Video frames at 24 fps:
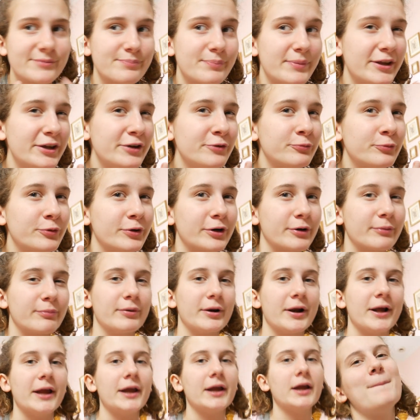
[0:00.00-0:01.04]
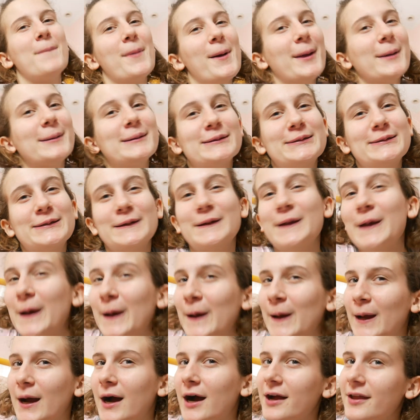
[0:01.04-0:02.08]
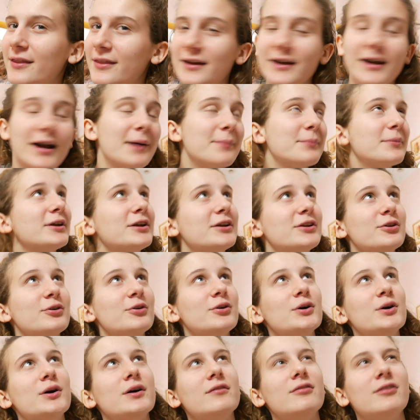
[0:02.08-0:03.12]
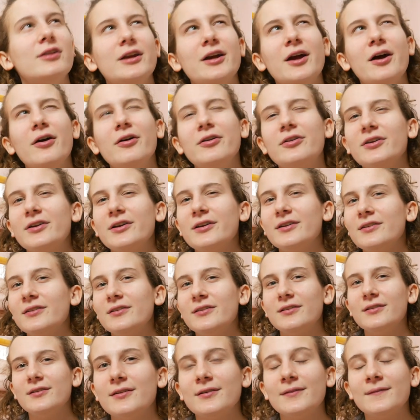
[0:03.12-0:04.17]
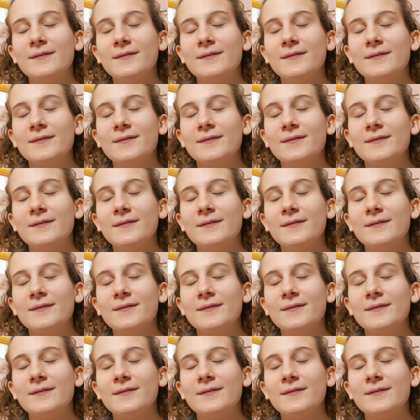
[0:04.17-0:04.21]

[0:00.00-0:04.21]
been winter break. But today I think I'm going to do a video just